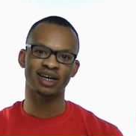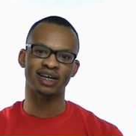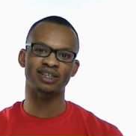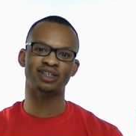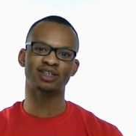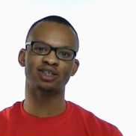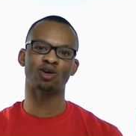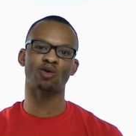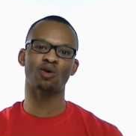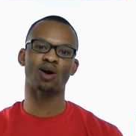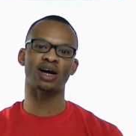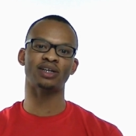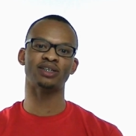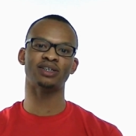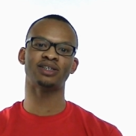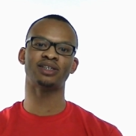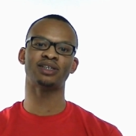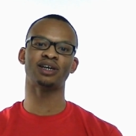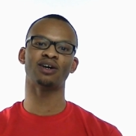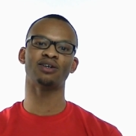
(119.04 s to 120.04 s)
And so I
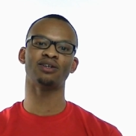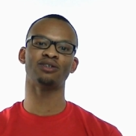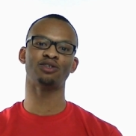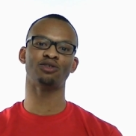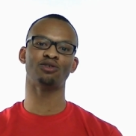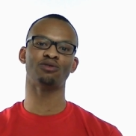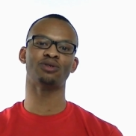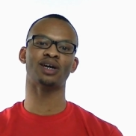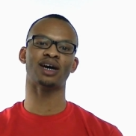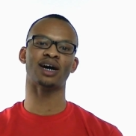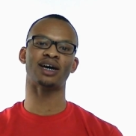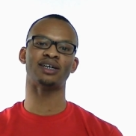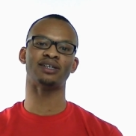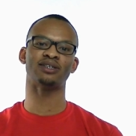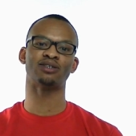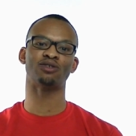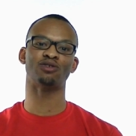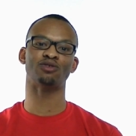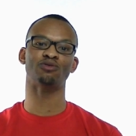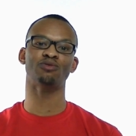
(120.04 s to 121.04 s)
just tell you
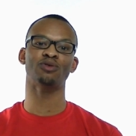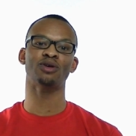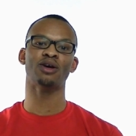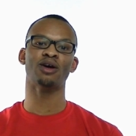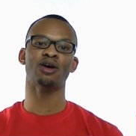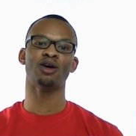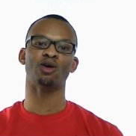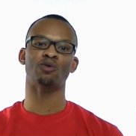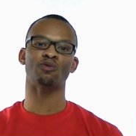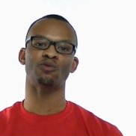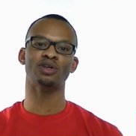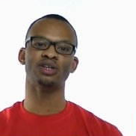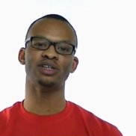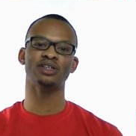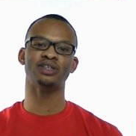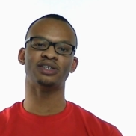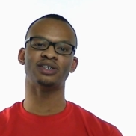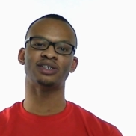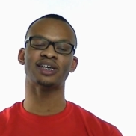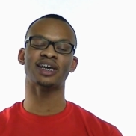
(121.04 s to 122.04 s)
guys to
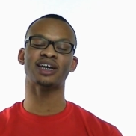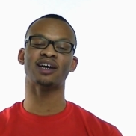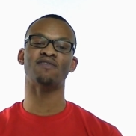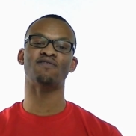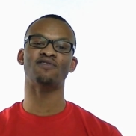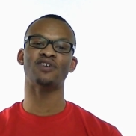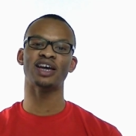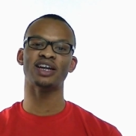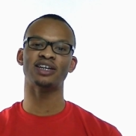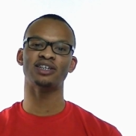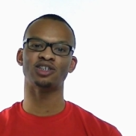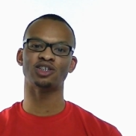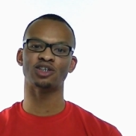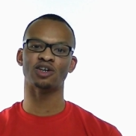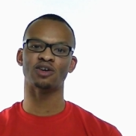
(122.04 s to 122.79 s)
really just take advantage